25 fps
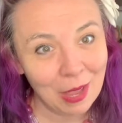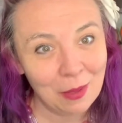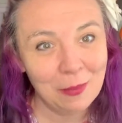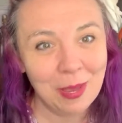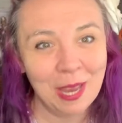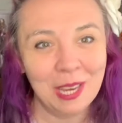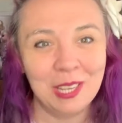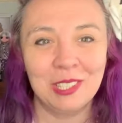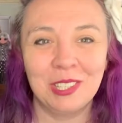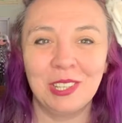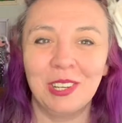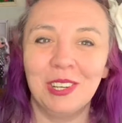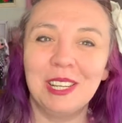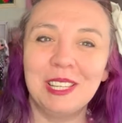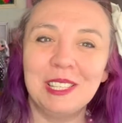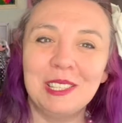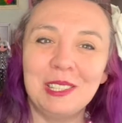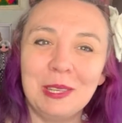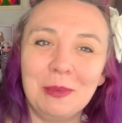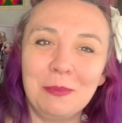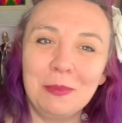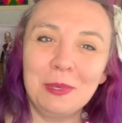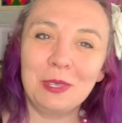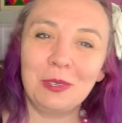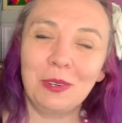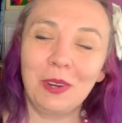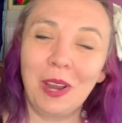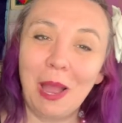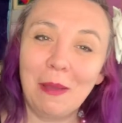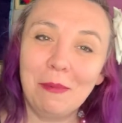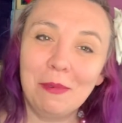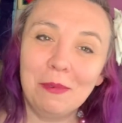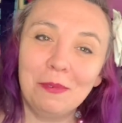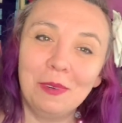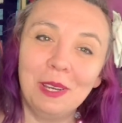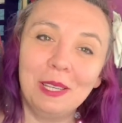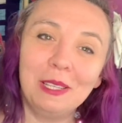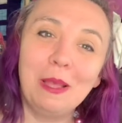Make sure to subscribe
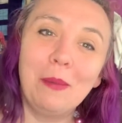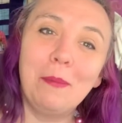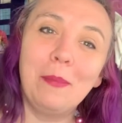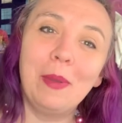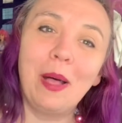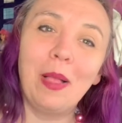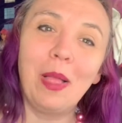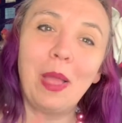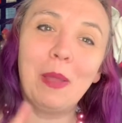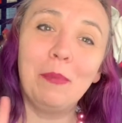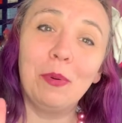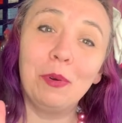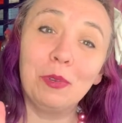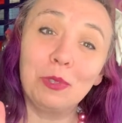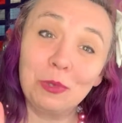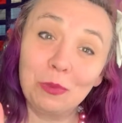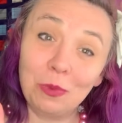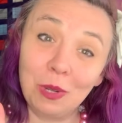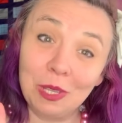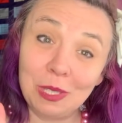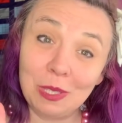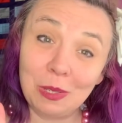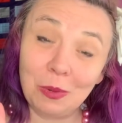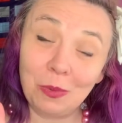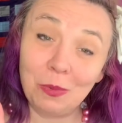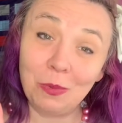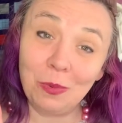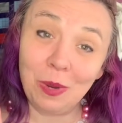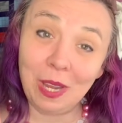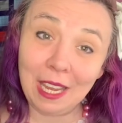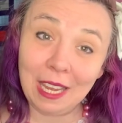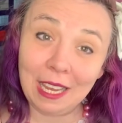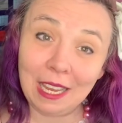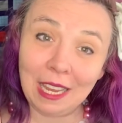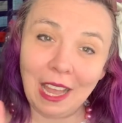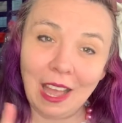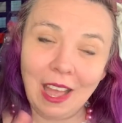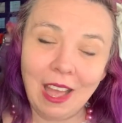and ring the bell. I post once a
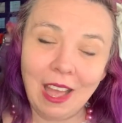week.